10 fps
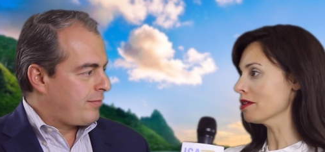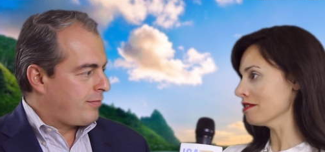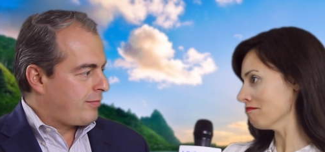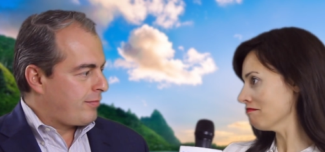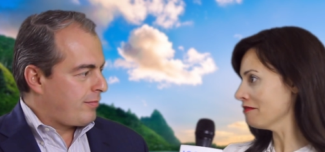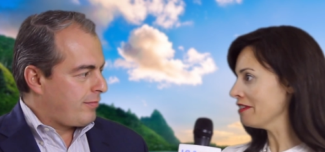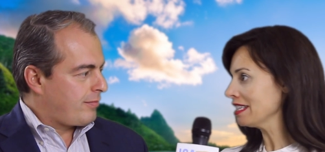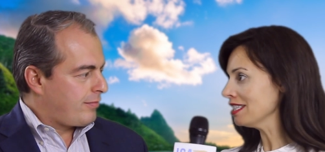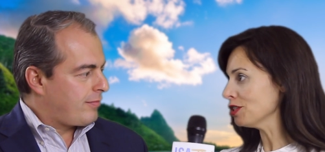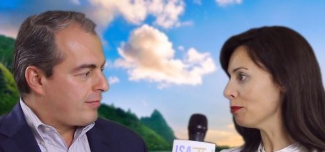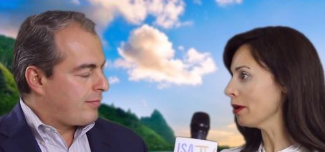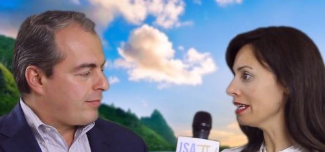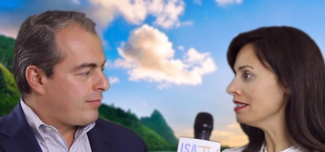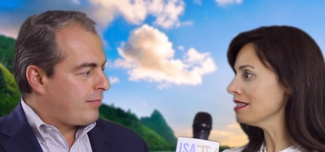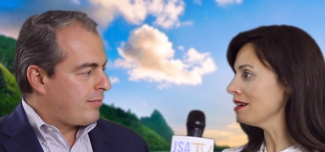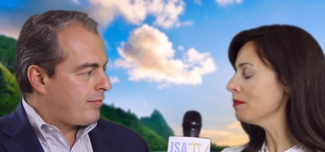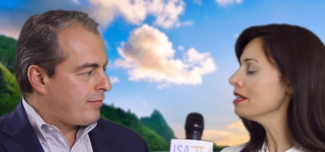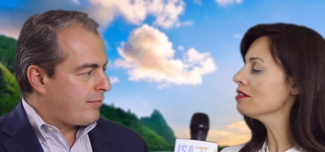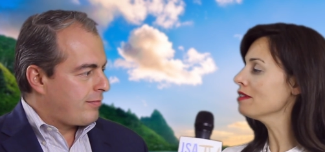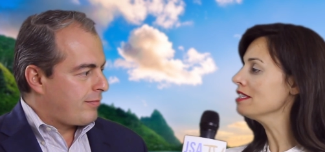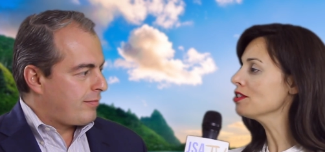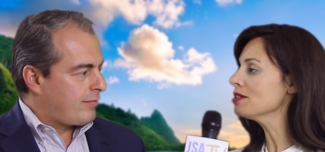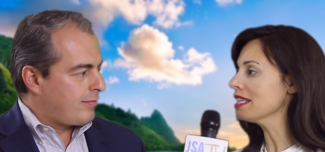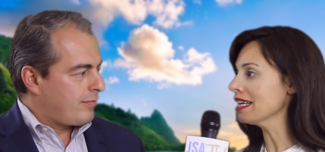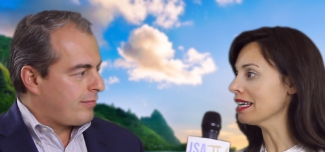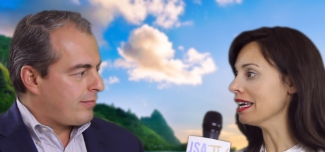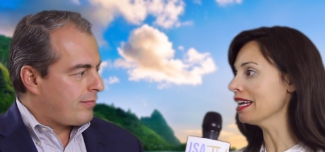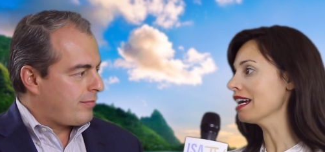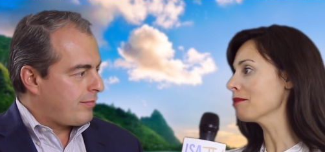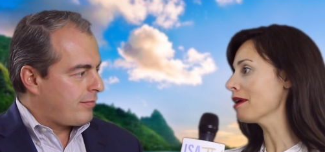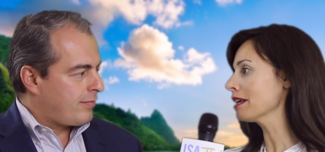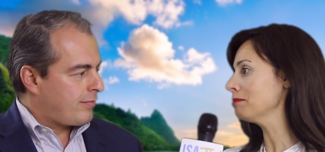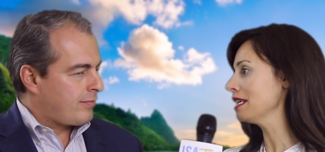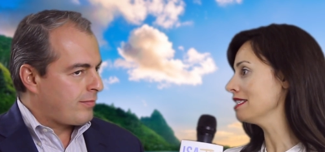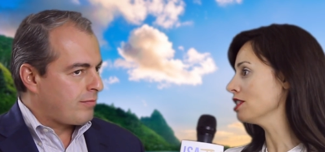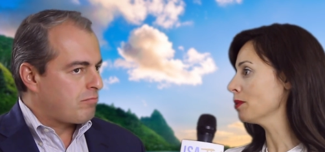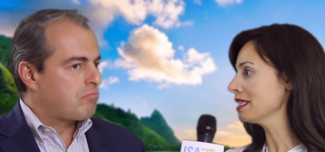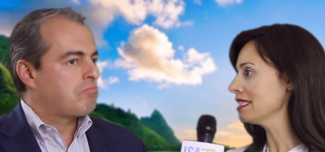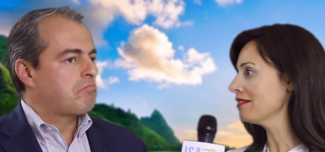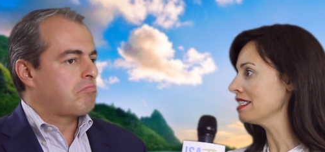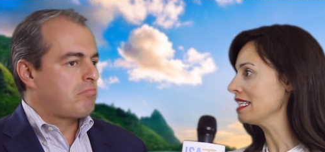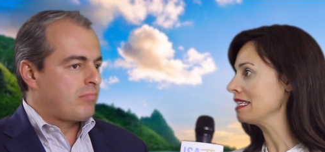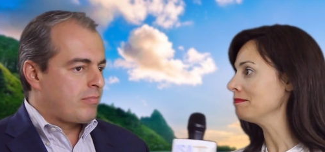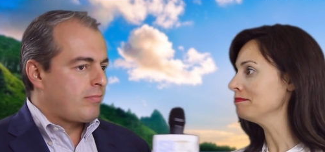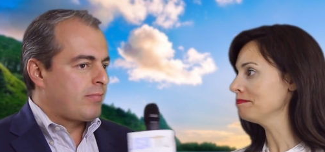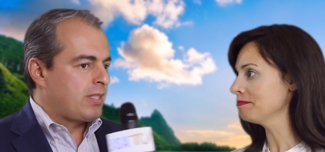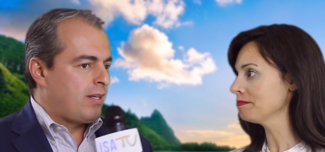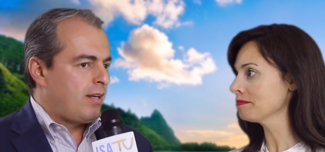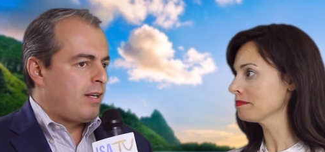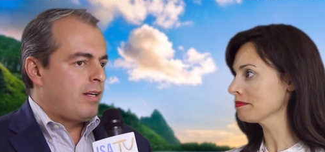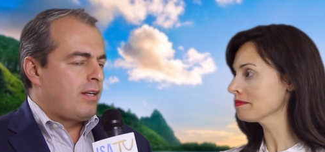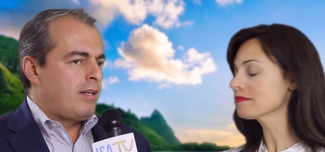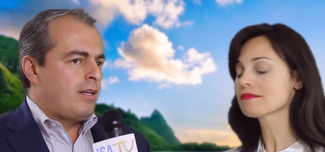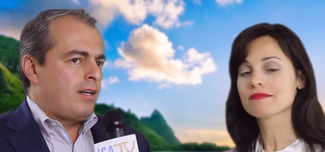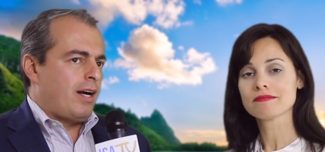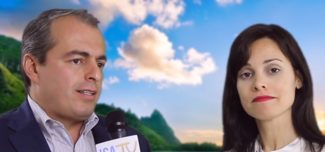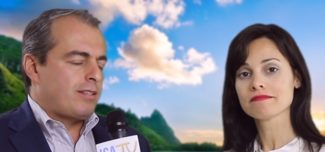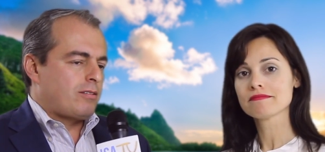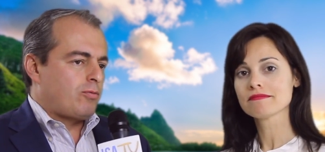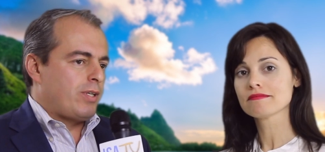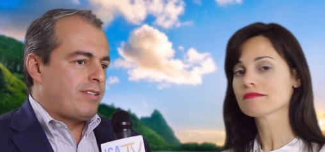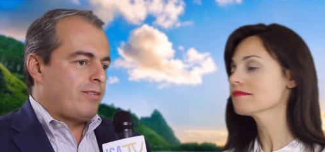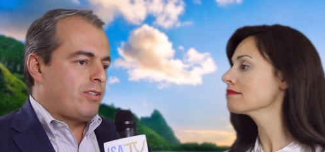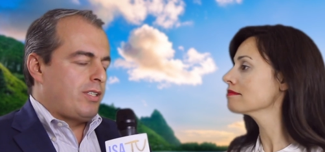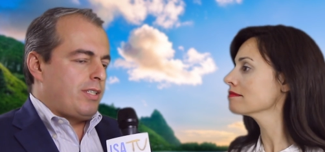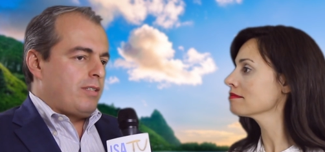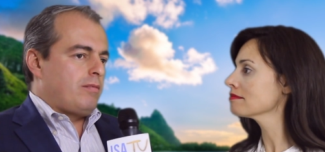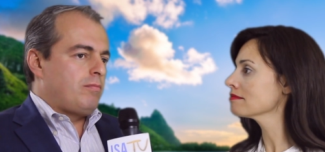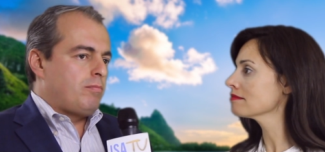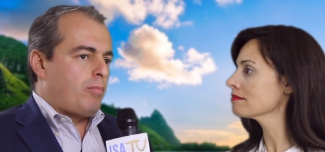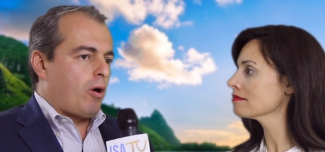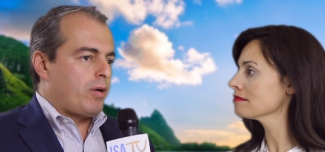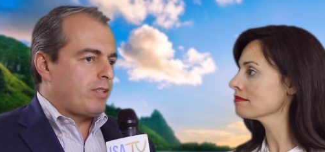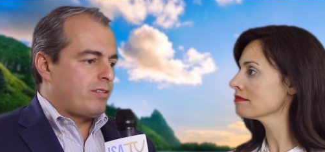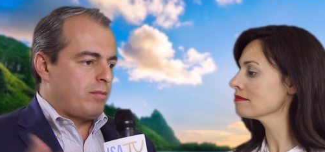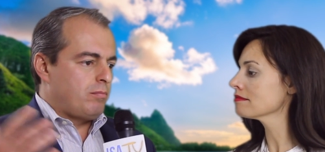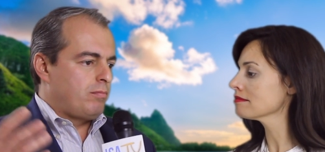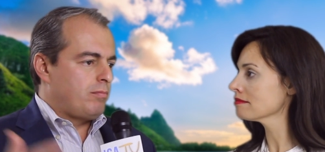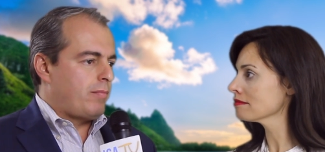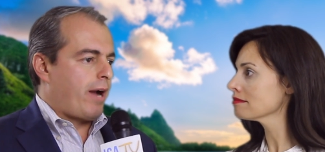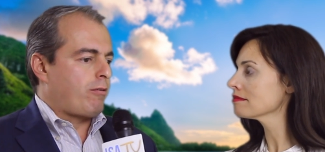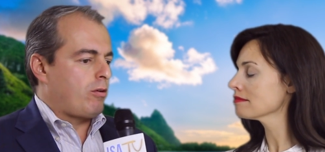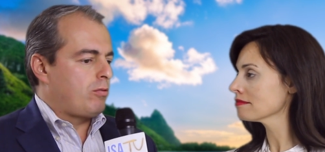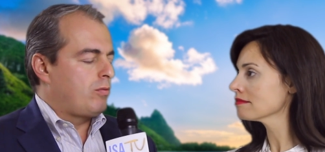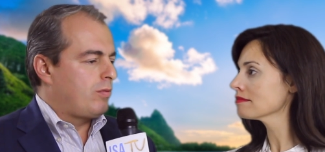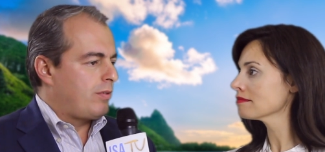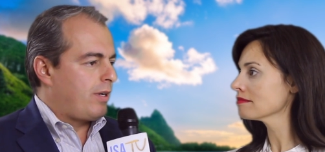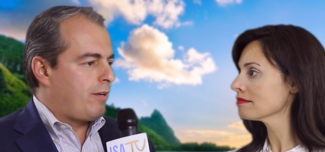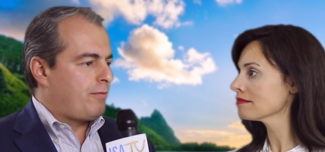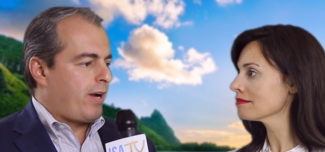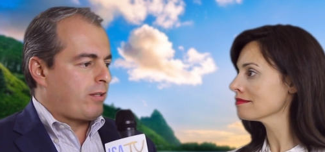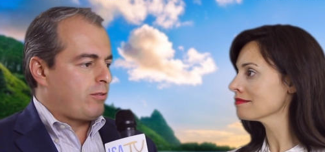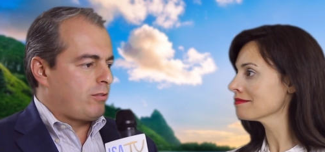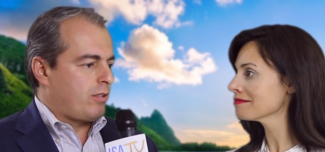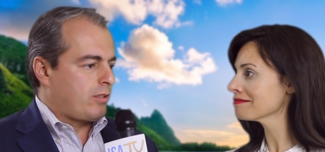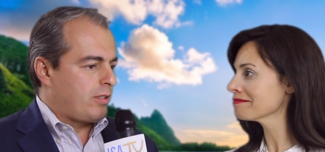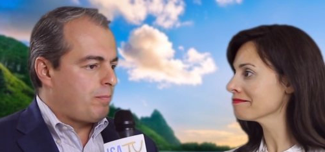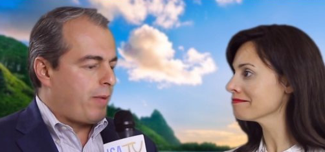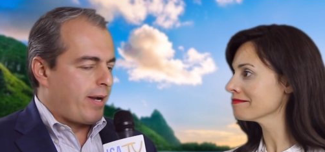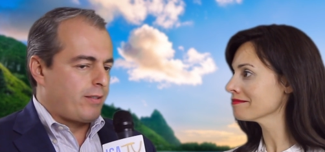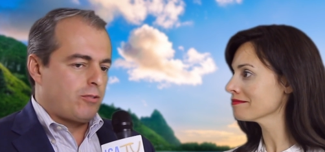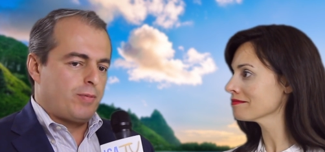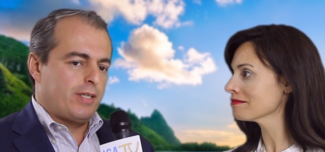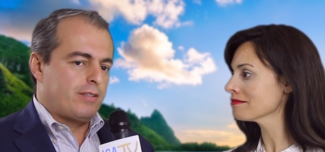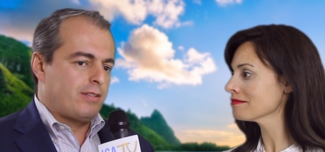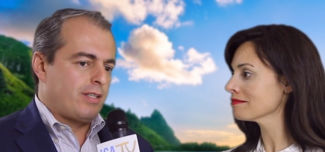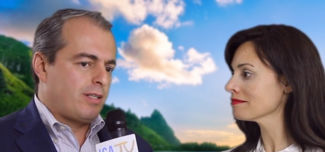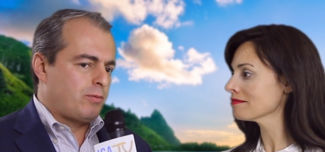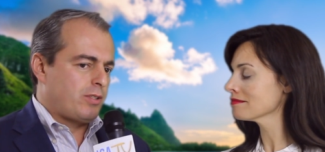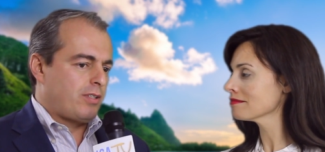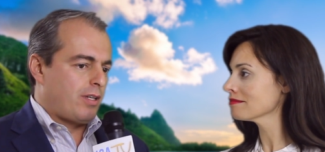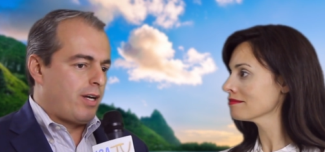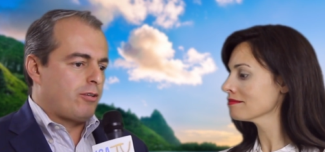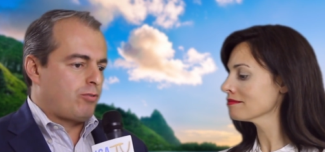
Speaker 1: your vantage point uh, what trends are you seeing hitting our marketplace in twenty seventeen?
Speaker 2: I think twenty seventeen, barring some macro uh, factors that could impact the space, I think we see a lot of